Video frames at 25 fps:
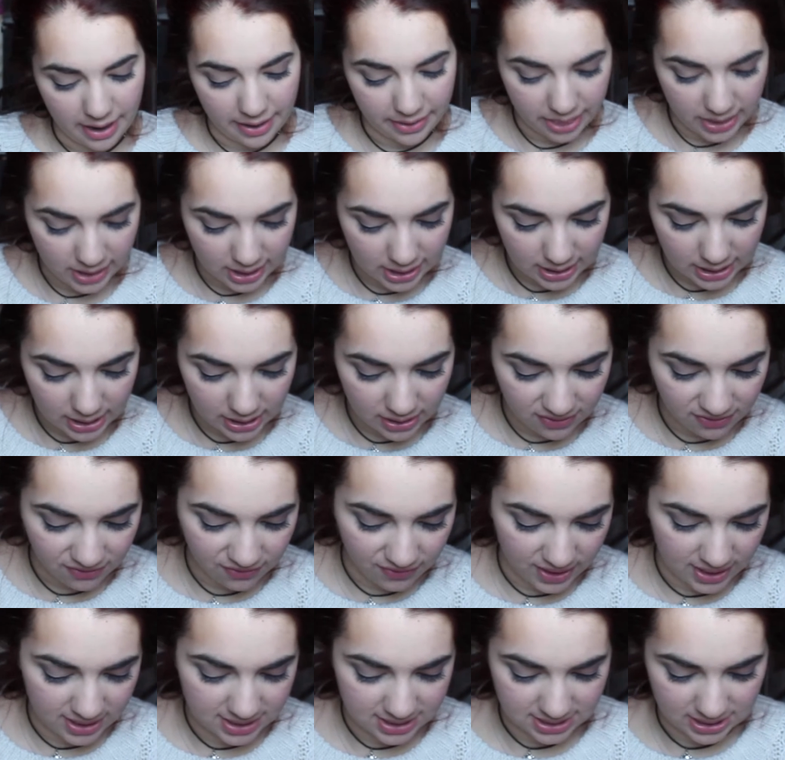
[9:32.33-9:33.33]
I think I like
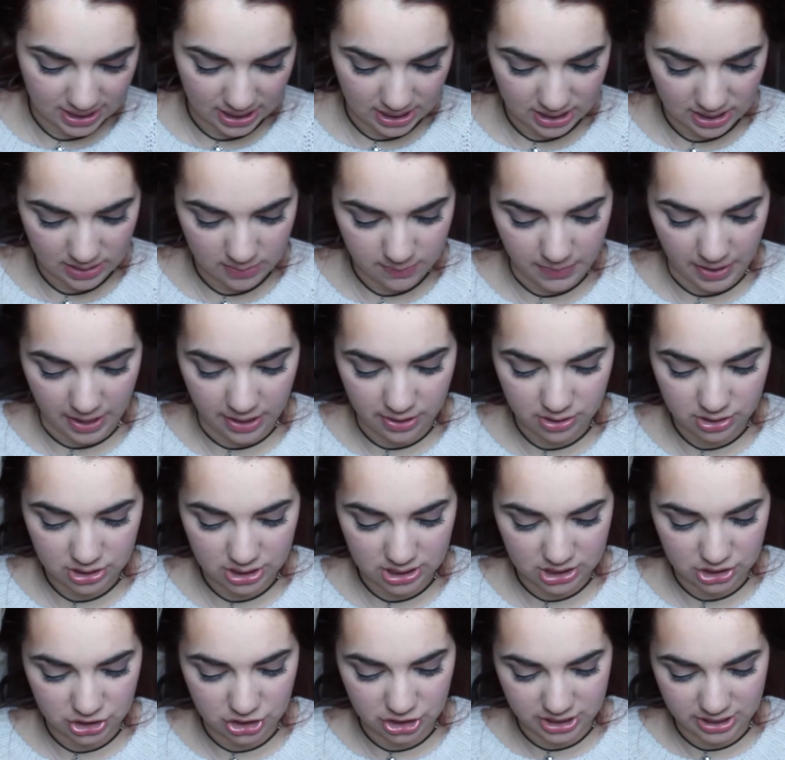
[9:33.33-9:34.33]
fig slightly better
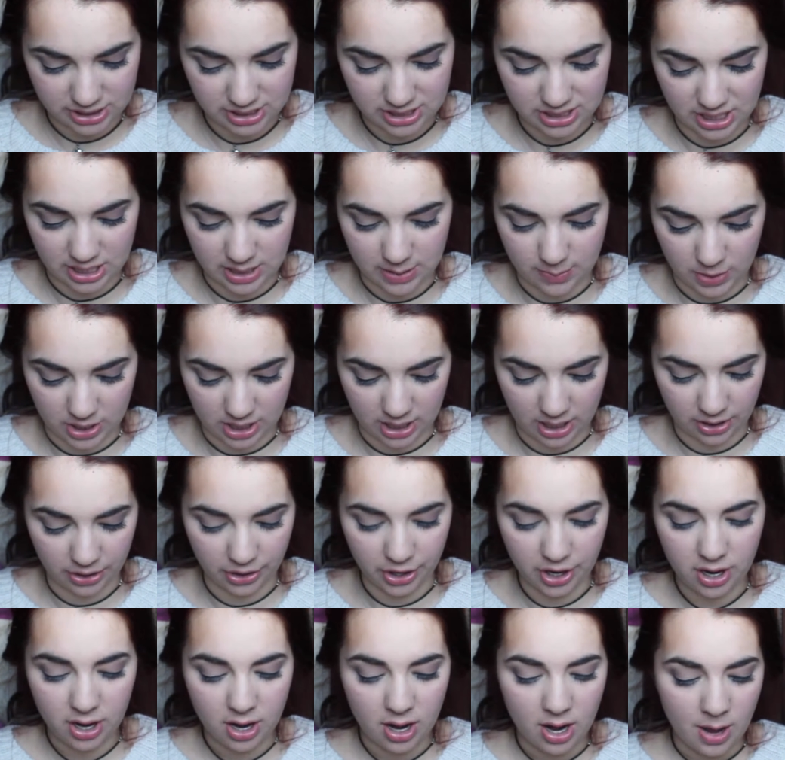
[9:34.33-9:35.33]
because just a slightly more
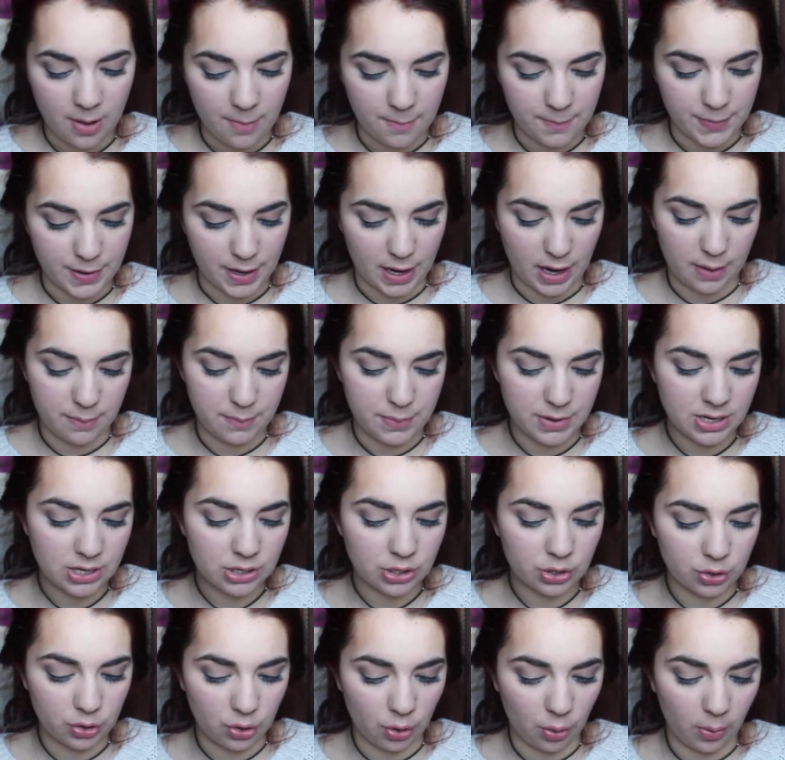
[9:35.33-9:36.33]
color, but I've
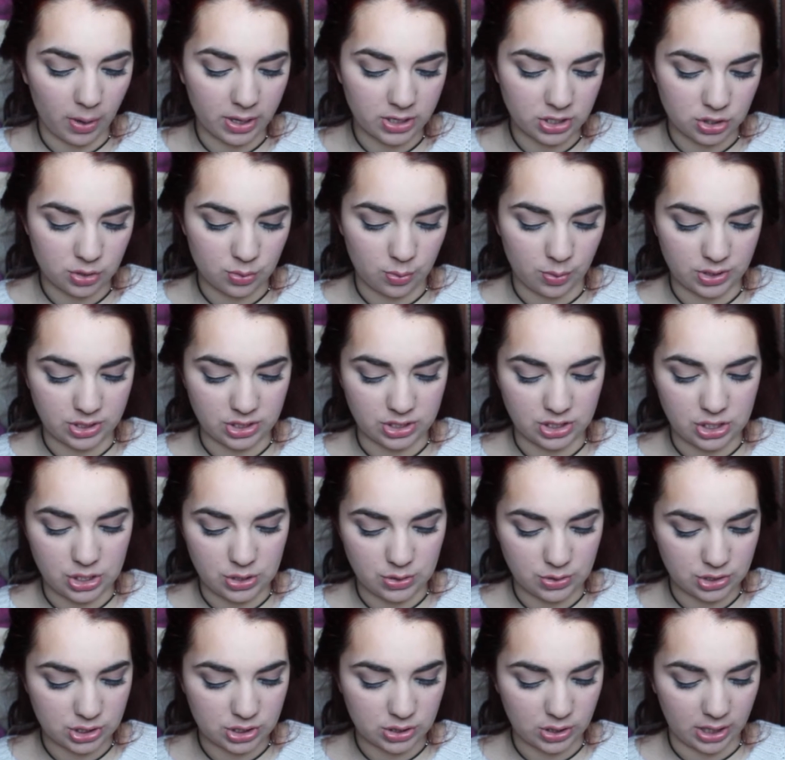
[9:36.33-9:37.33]
been going towards the
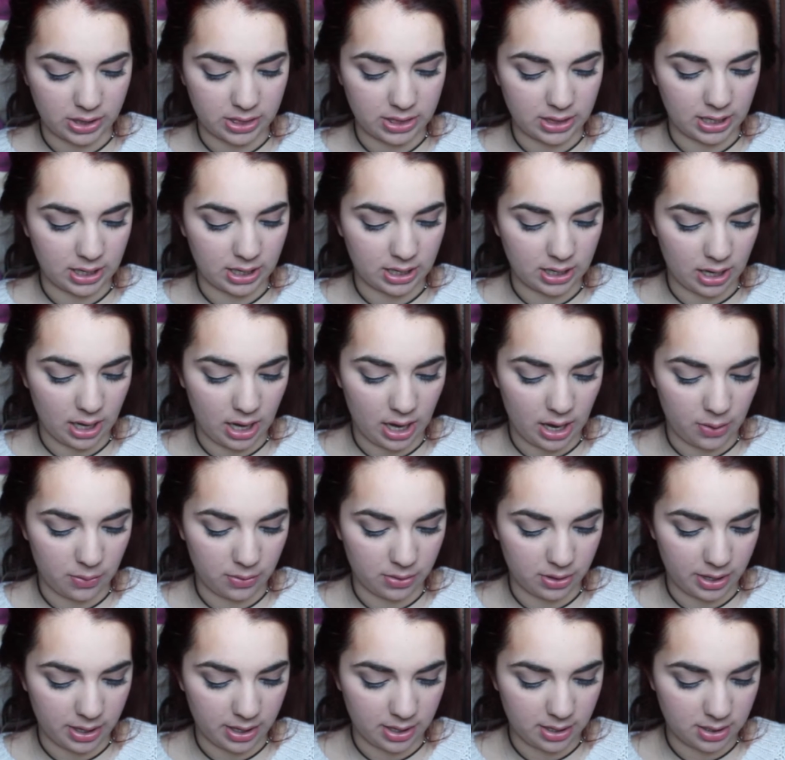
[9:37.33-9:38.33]
nude, so I think I
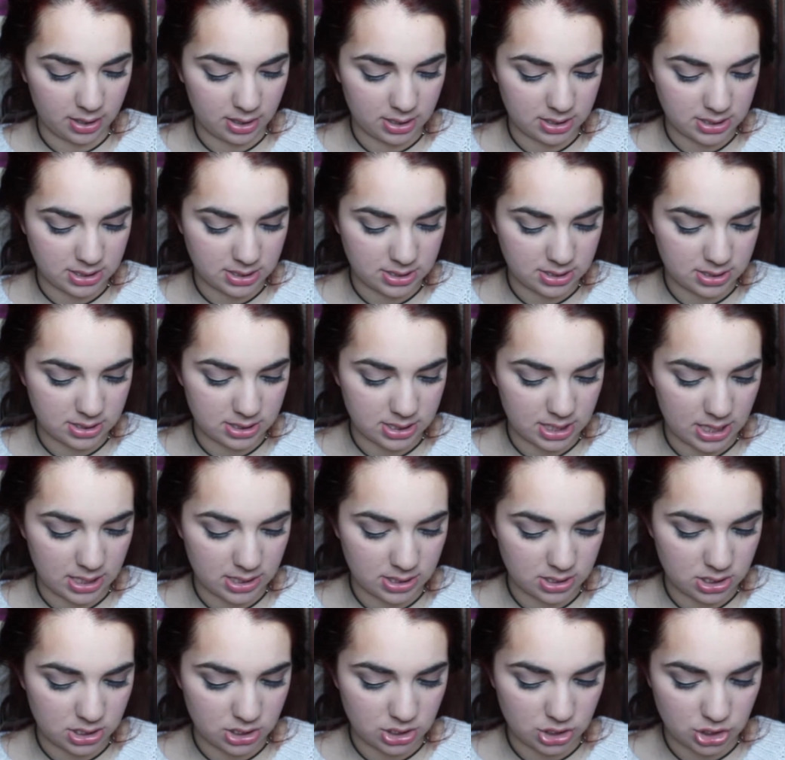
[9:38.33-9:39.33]
would like
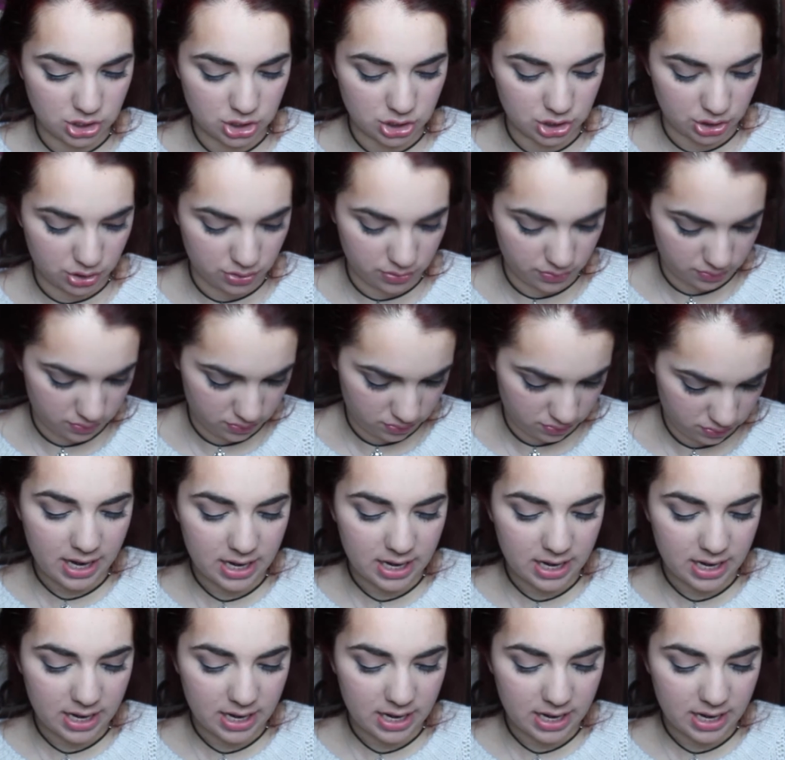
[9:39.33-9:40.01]
date too.